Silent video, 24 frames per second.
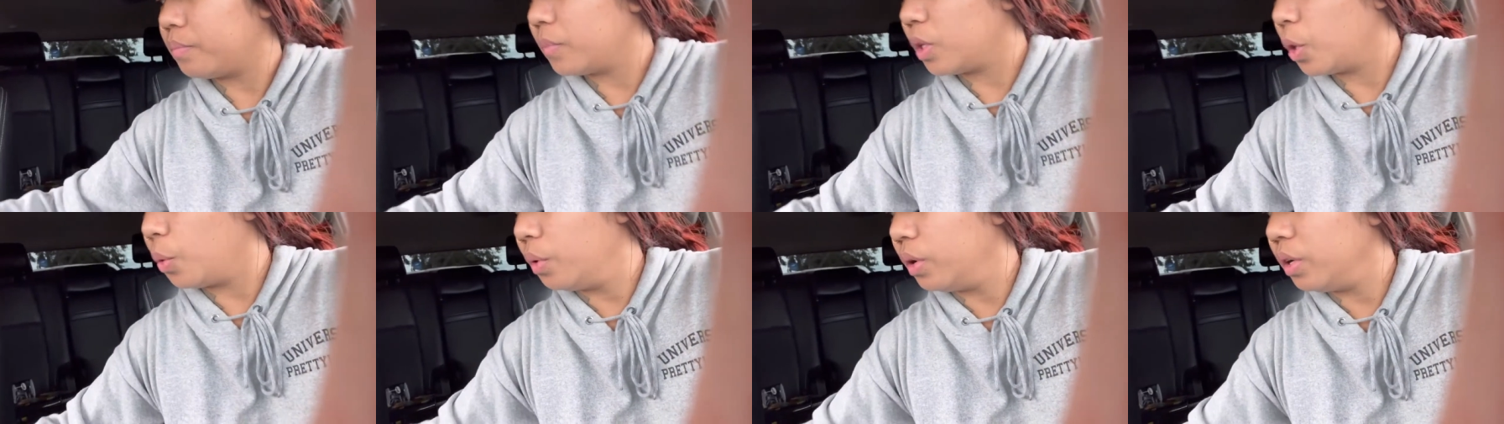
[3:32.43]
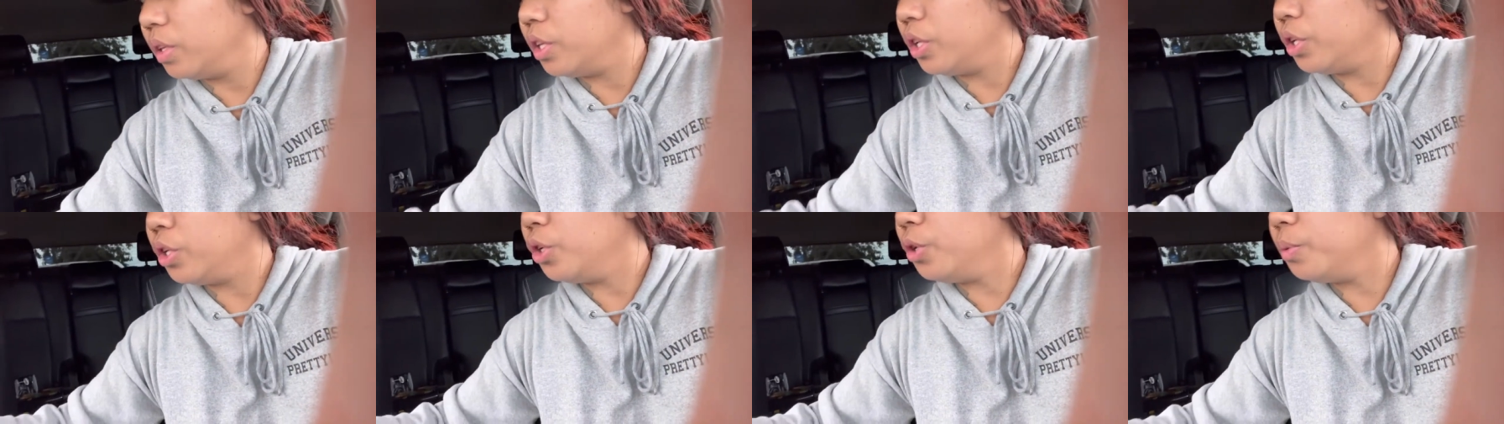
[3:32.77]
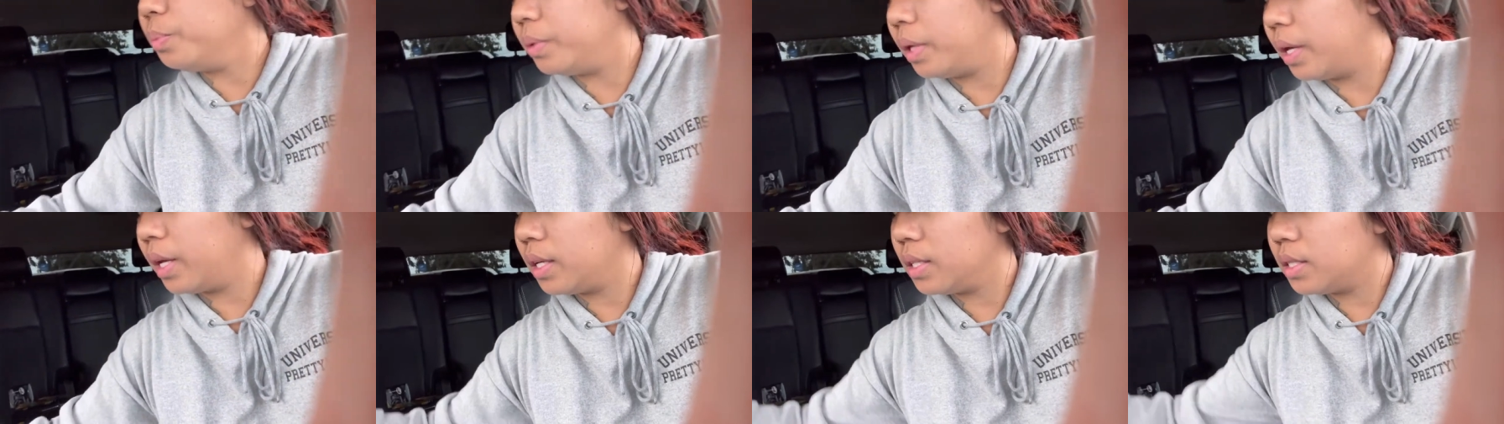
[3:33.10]
or the new
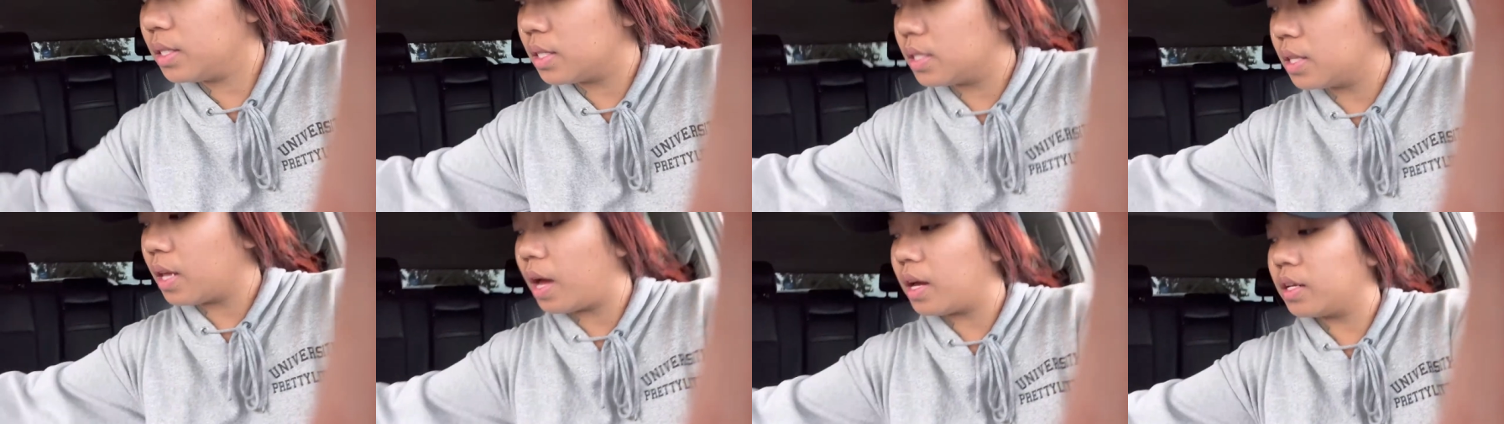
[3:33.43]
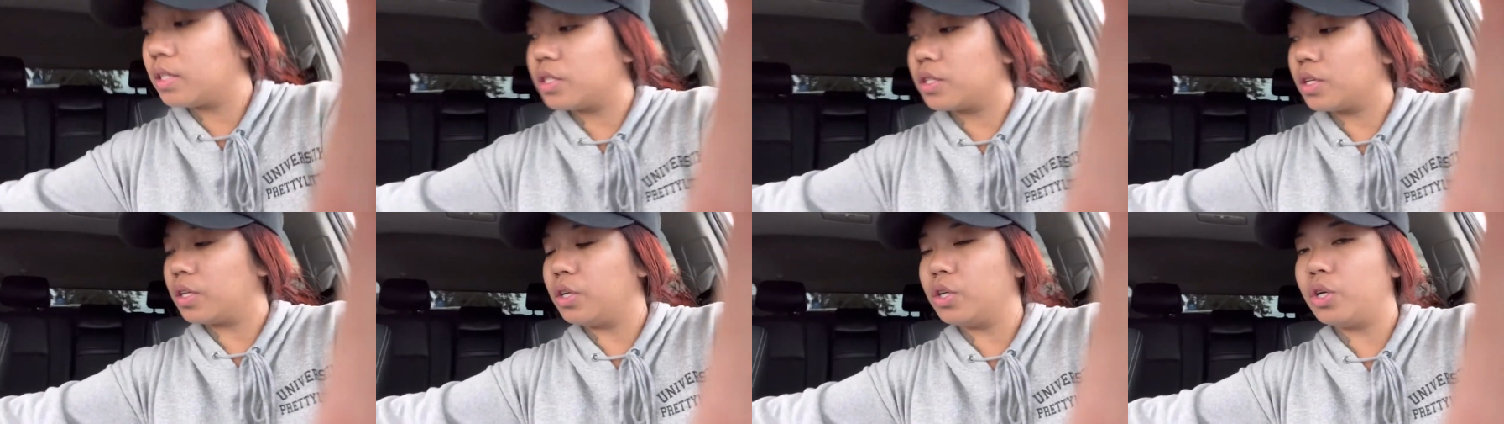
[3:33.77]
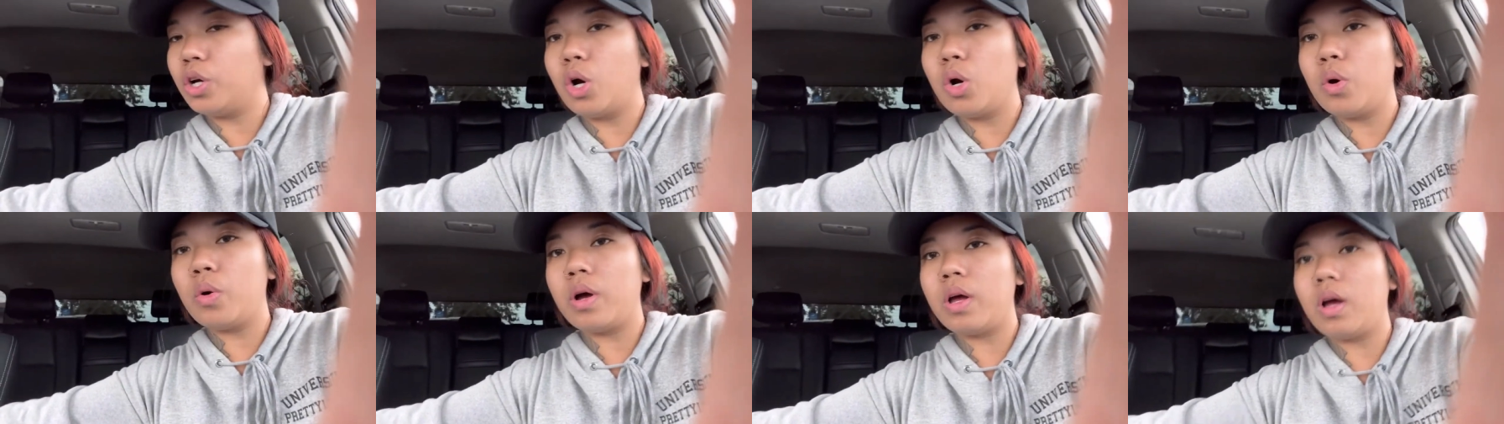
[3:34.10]
plates that's gonna
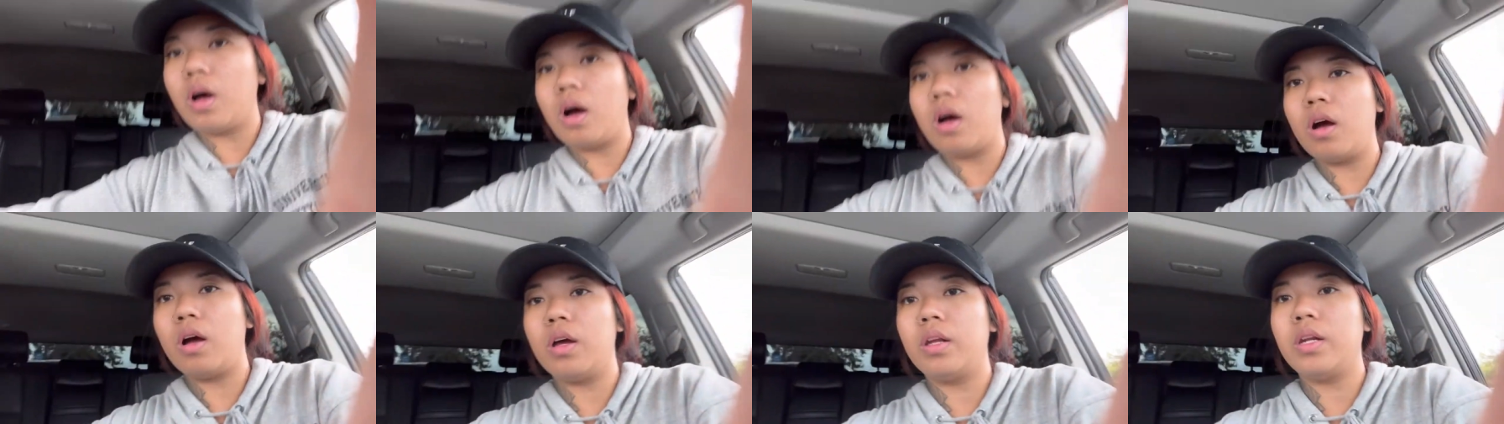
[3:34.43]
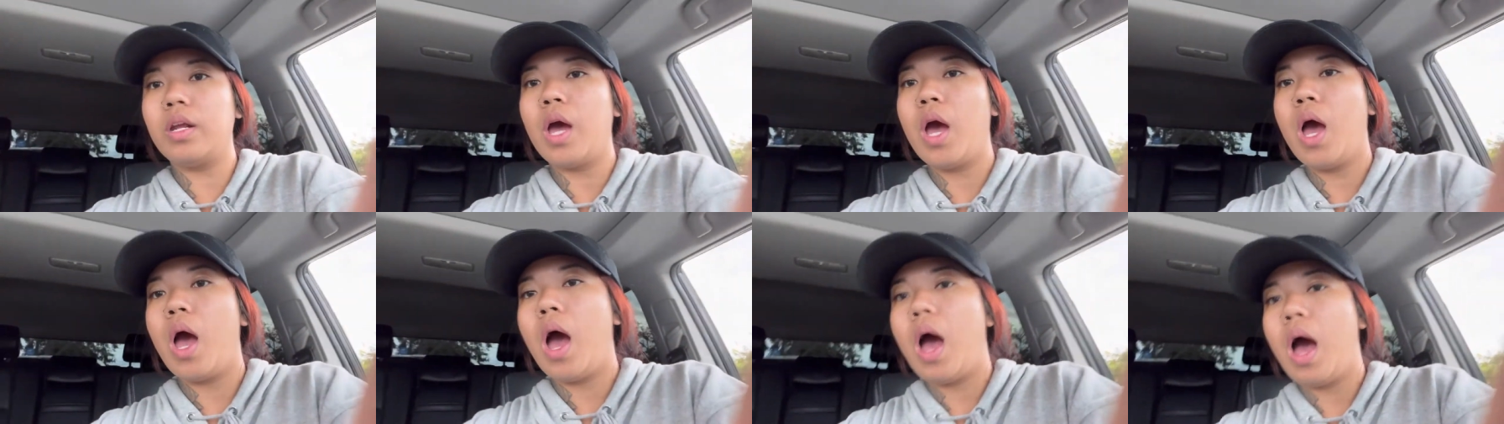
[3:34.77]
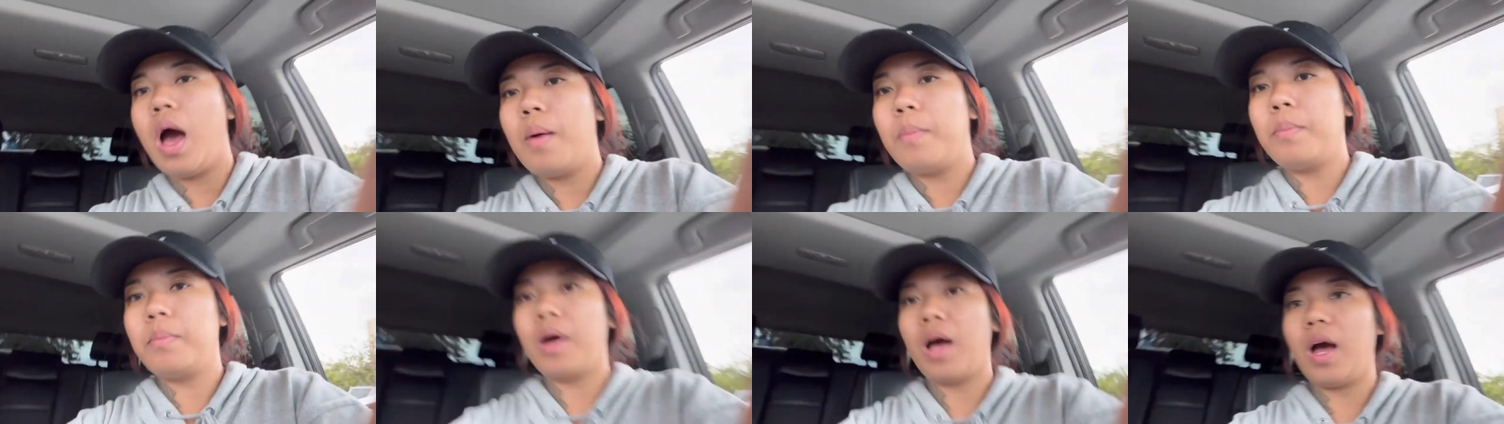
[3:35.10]
go on
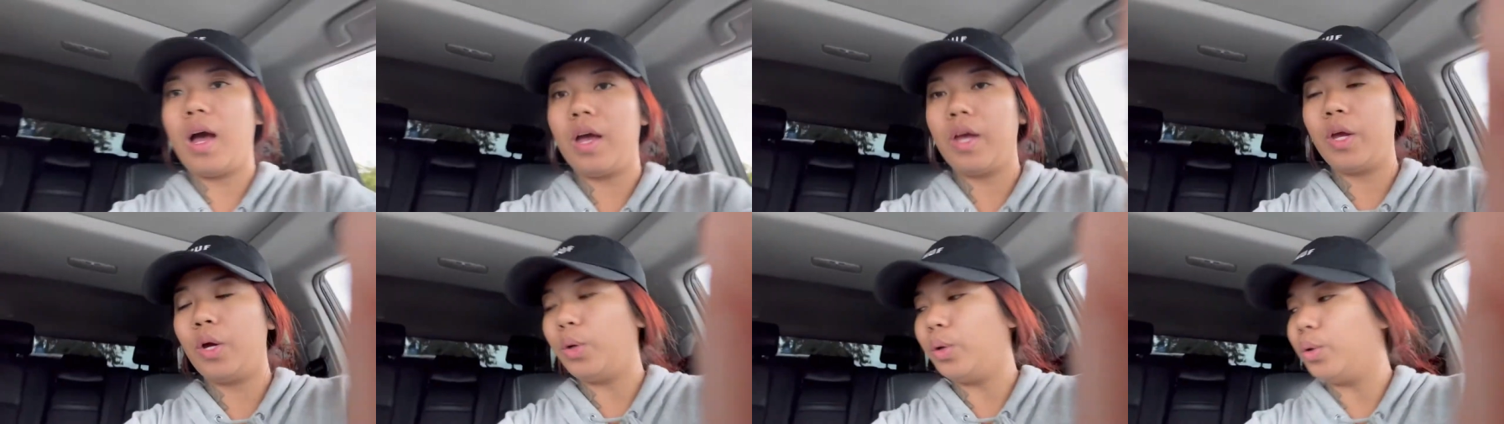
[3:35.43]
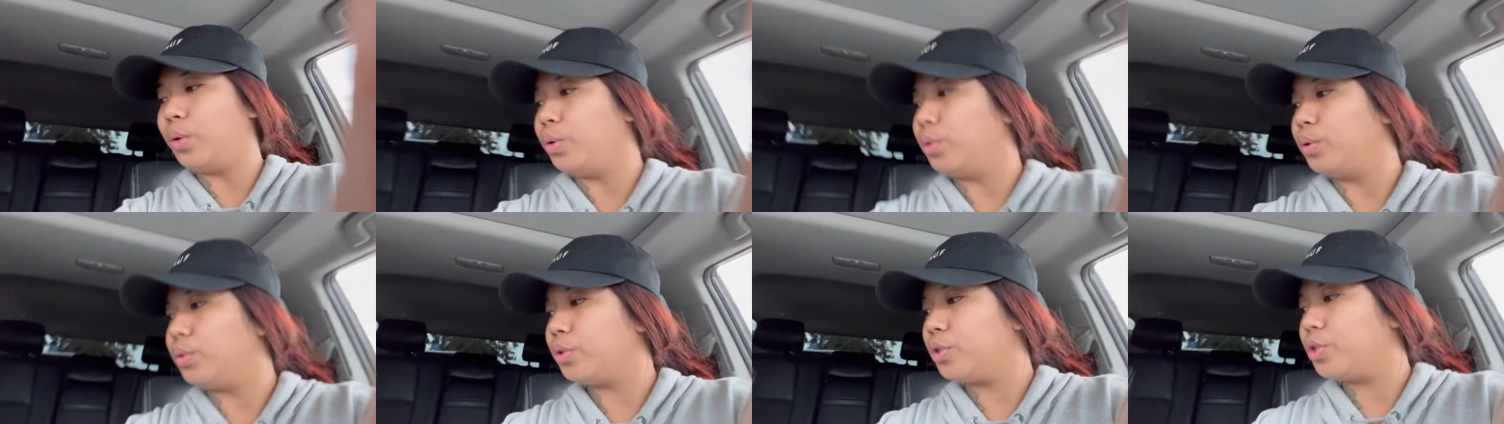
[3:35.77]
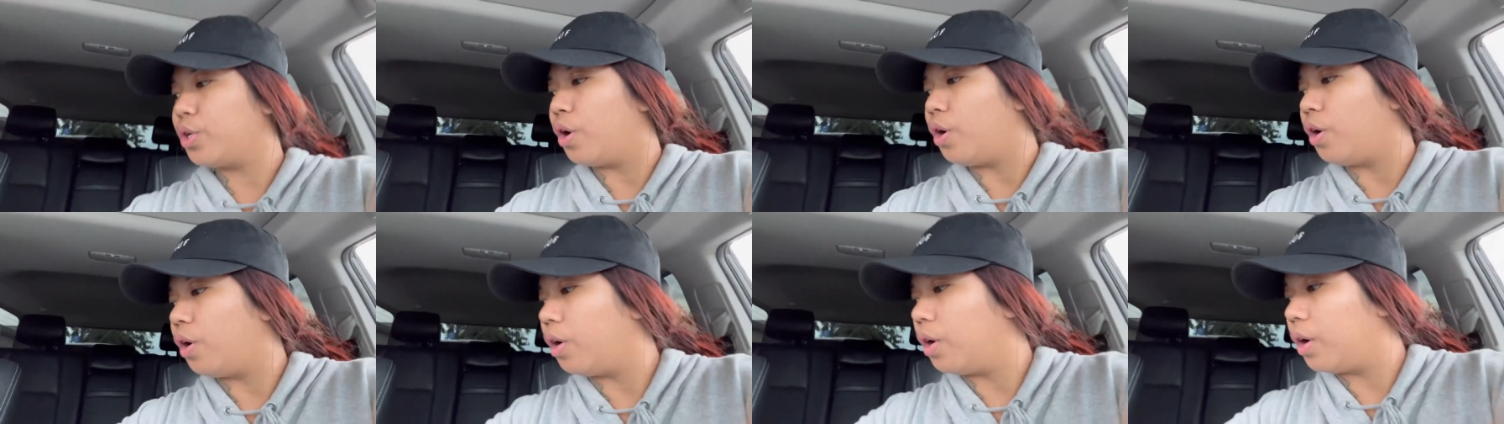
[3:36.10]
my old
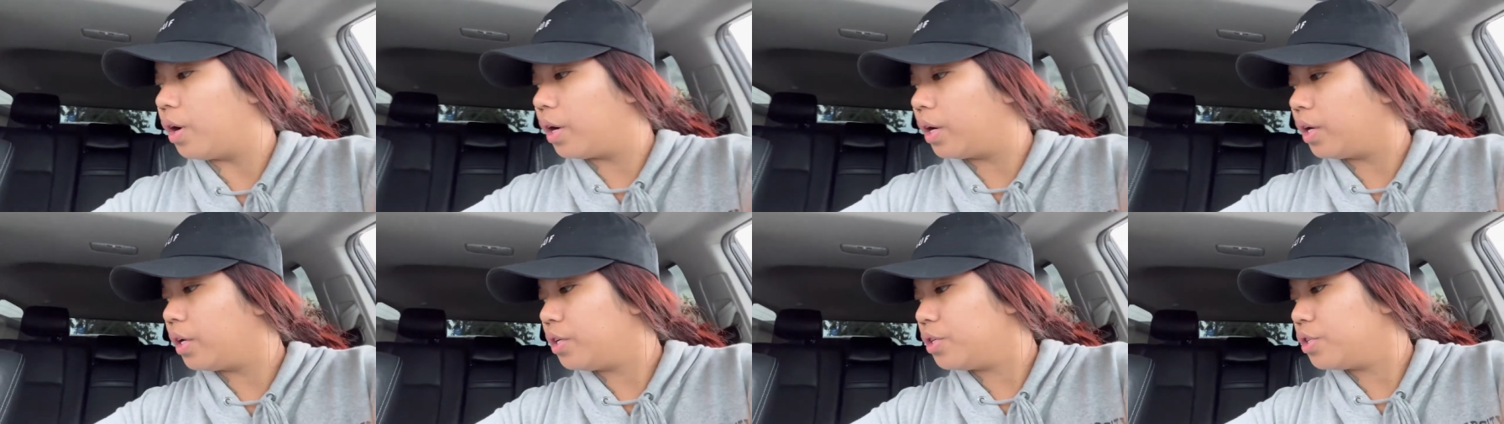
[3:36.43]
car